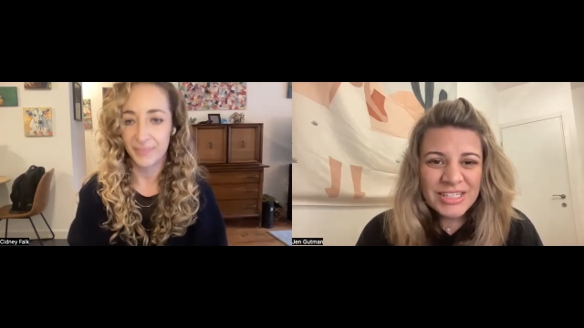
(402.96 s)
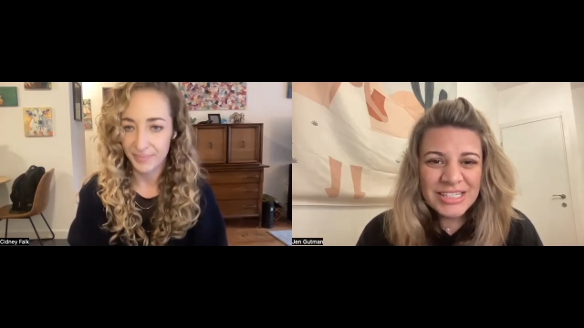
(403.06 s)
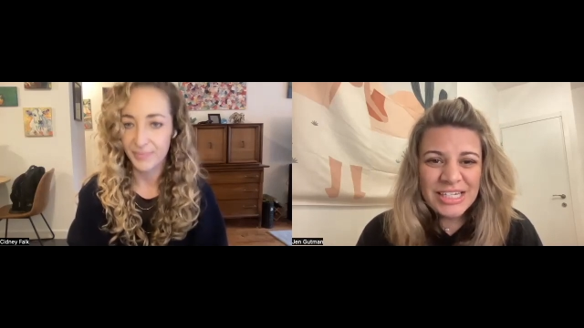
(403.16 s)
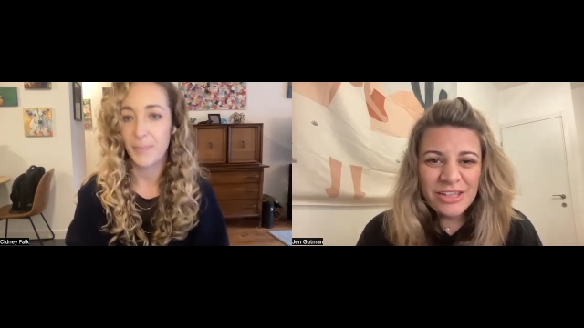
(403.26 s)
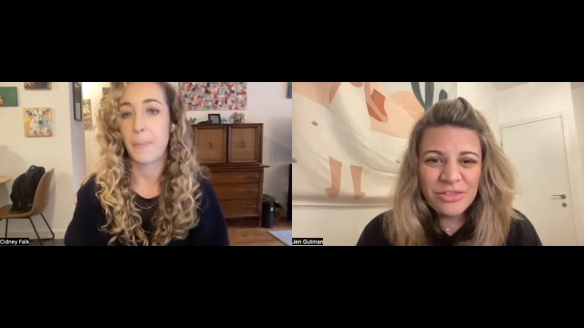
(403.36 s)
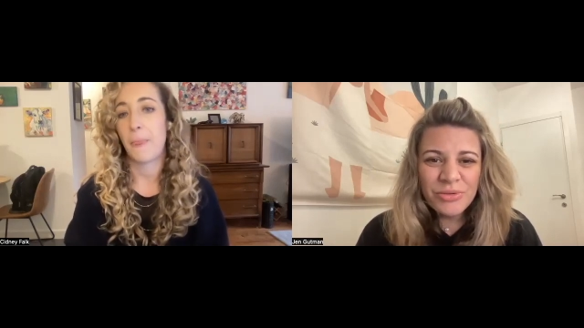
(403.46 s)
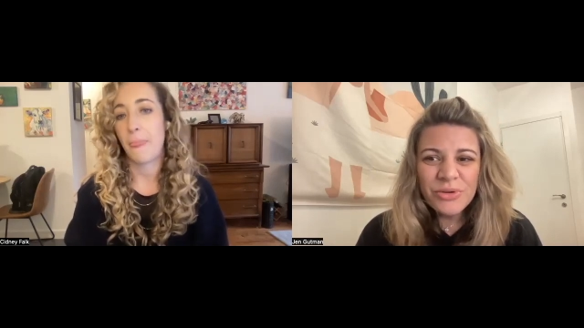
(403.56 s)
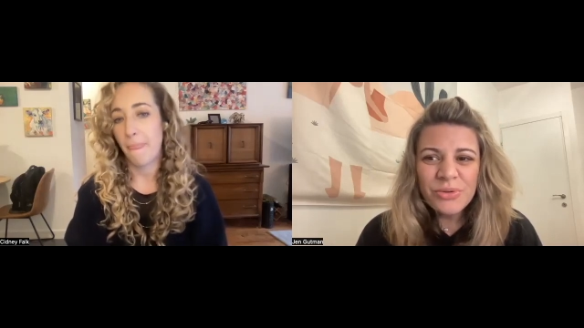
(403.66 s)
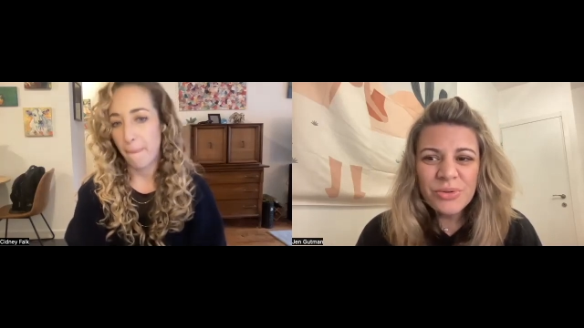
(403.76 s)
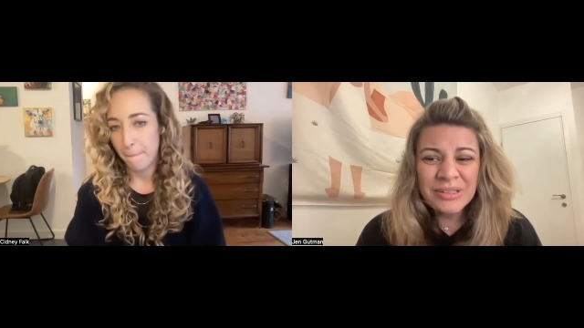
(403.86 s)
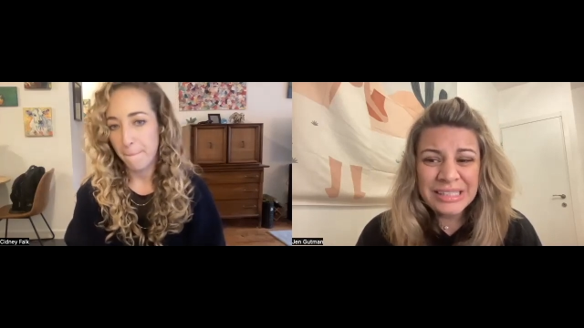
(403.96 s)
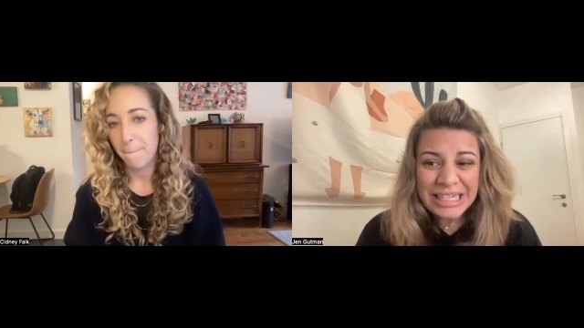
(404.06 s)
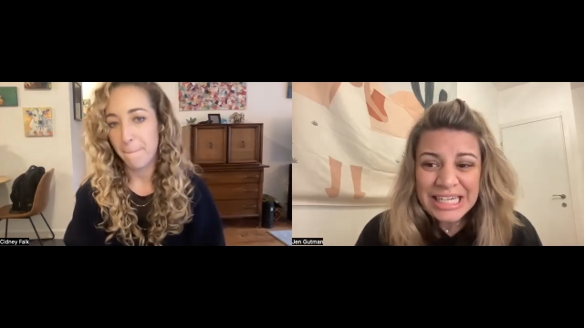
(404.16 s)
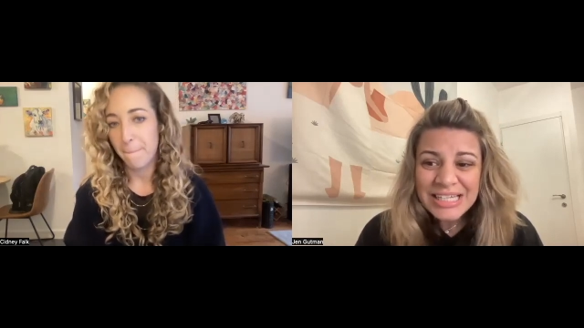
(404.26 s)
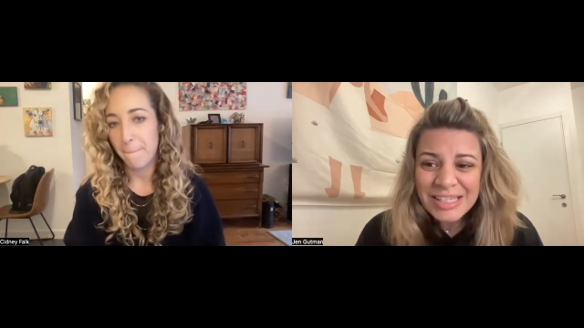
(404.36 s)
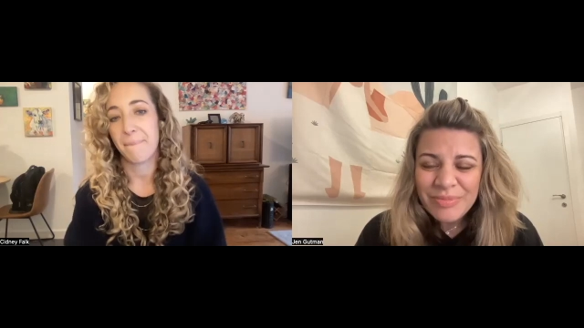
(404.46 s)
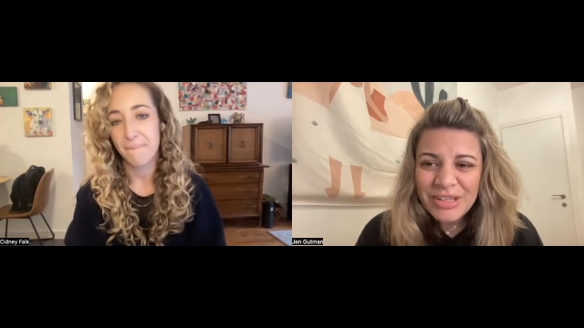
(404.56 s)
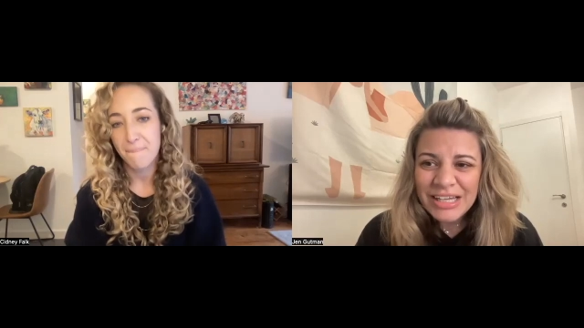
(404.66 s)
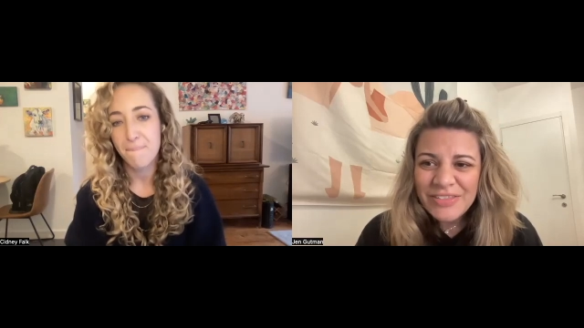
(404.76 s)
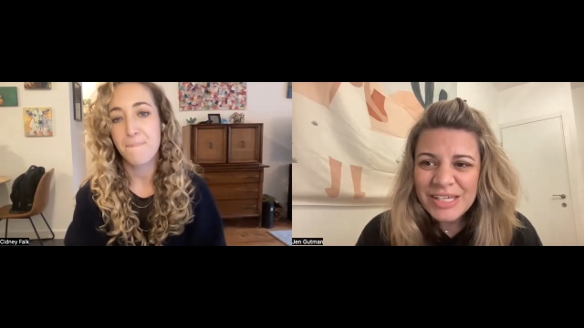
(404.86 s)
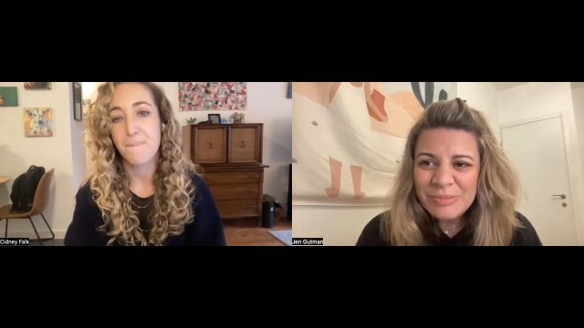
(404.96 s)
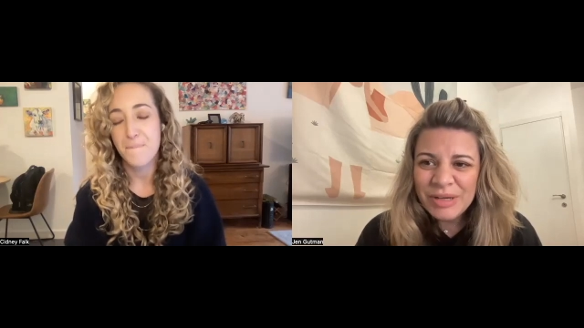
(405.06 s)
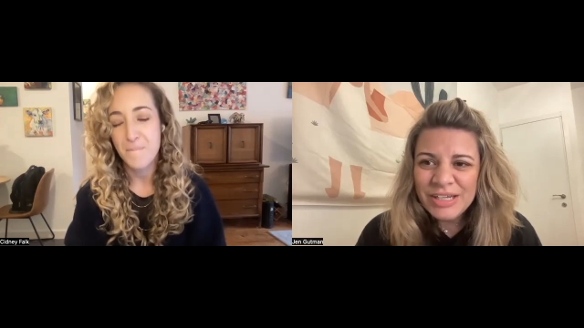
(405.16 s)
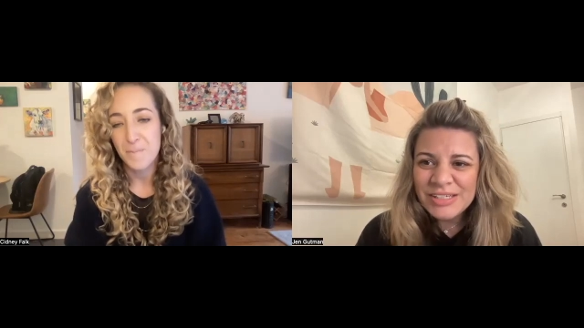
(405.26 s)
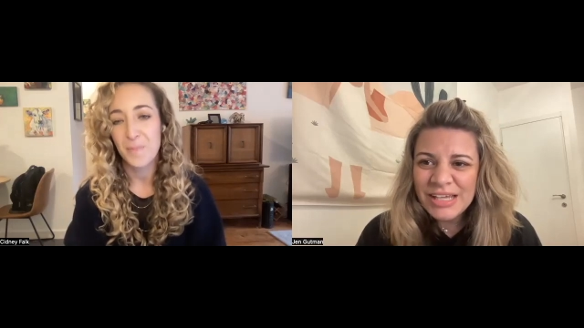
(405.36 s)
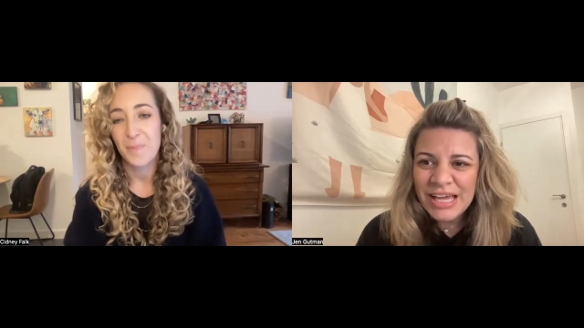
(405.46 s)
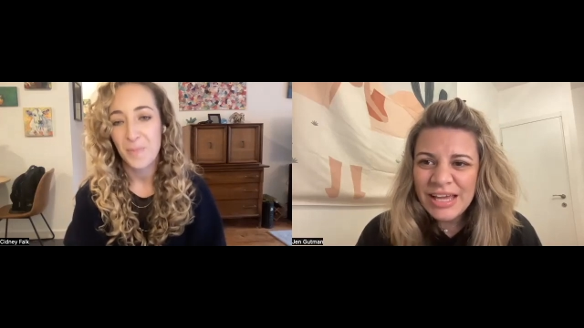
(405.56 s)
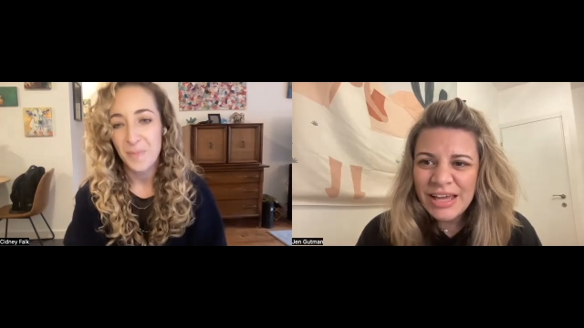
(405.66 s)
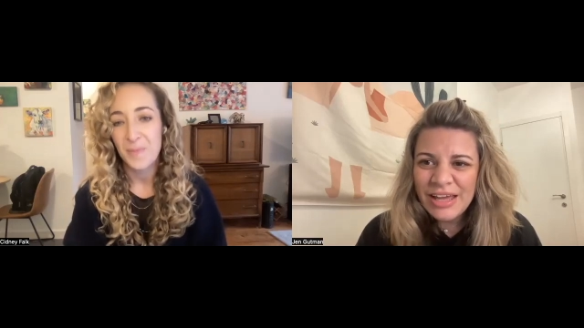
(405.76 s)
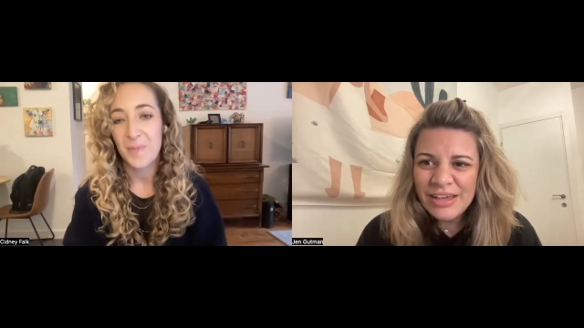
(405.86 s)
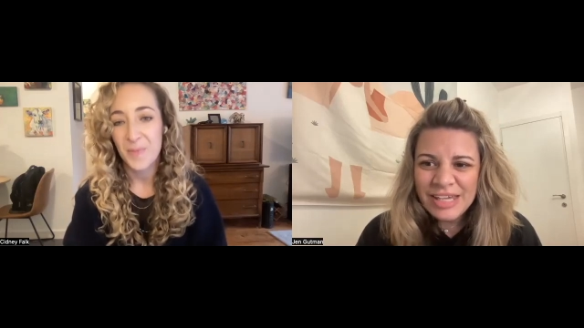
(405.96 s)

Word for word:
Speaker 1: to get through leading something like this because it,